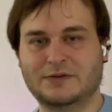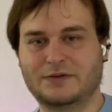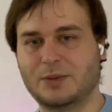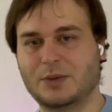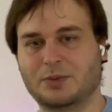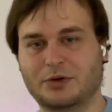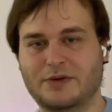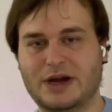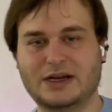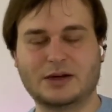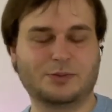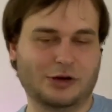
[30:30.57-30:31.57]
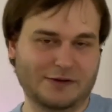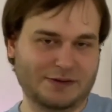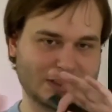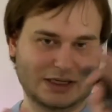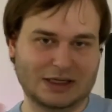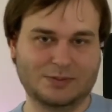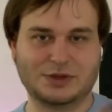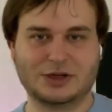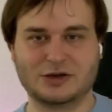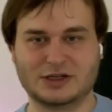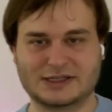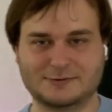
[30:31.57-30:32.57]
from the provider perfectly,
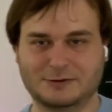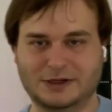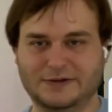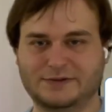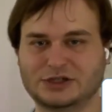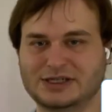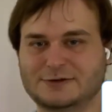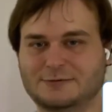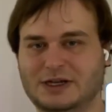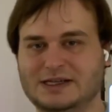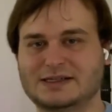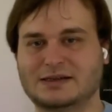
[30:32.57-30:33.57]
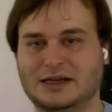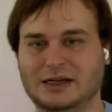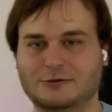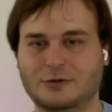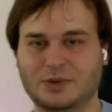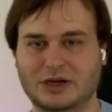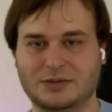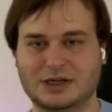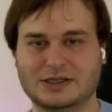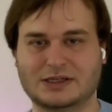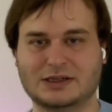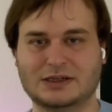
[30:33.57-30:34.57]
because we've just raised a group
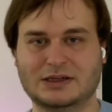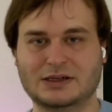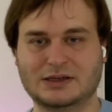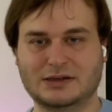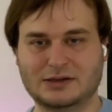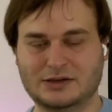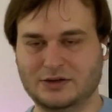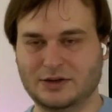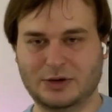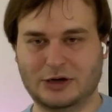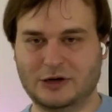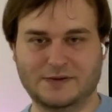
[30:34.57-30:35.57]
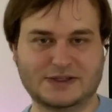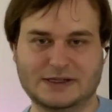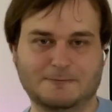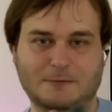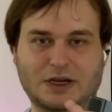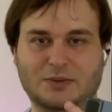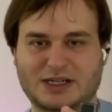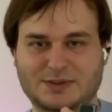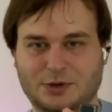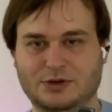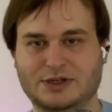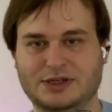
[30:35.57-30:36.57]
element to the power of some random
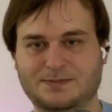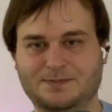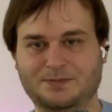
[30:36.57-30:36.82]
exponent.